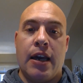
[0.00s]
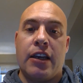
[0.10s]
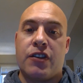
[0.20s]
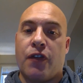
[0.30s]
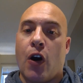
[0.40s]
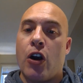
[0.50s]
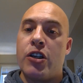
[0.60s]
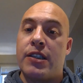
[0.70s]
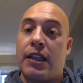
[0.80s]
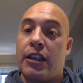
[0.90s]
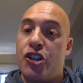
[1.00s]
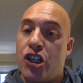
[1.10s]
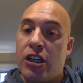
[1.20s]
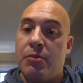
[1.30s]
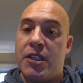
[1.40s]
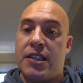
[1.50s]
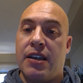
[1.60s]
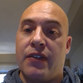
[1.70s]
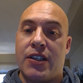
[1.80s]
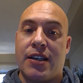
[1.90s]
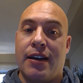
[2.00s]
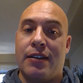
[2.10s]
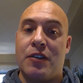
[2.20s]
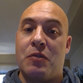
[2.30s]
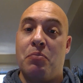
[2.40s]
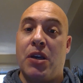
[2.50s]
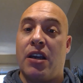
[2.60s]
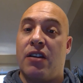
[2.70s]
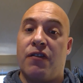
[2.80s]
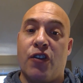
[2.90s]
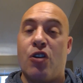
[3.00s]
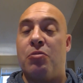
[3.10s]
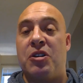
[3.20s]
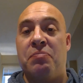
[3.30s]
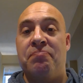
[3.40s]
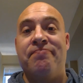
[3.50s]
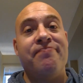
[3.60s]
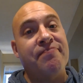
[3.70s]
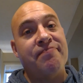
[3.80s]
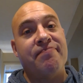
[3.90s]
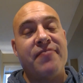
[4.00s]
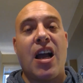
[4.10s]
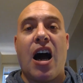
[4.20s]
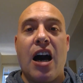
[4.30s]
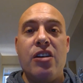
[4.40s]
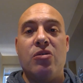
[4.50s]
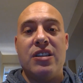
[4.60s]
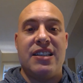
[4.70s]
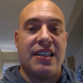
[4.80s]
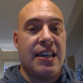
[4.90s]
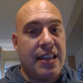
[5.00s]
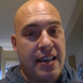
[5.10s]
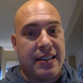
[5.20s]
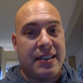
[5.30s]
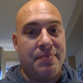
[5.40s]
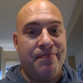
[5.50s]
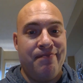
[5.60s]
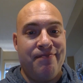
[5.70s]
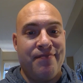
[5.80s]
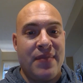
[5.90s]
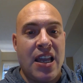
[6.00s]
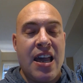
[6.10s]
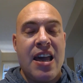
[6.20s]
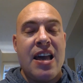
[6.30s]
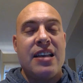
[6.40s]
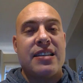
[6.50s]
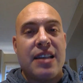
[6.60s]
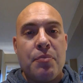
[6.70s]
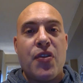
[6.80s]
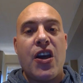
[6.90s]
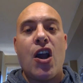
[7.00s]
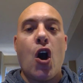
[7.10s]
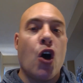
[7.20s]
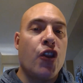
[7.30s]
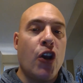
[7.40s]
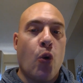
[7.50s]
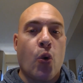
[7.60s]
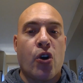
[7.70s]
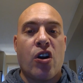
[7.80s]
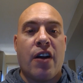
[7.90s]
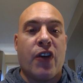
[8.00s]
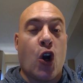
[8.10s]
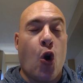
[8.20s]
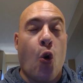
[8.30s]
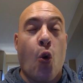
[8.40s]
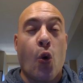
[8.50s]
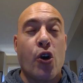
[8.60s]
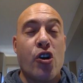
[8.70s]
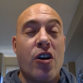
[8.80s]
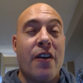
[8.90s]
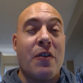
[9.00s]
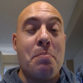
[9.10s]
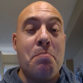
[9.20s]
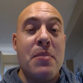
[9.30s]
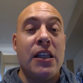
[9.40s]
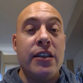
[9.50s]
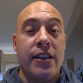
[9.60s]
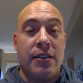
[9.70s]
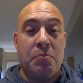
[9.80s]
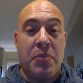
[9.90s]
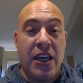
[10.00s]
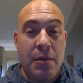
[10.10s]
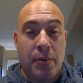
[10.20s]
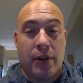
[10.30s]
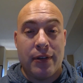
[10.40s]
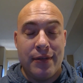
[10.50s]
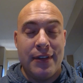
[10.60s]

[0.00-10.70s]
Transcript: And as far as the legitimacy of the titles being confirmed, I'd only say this. Something on the order of 250,000 people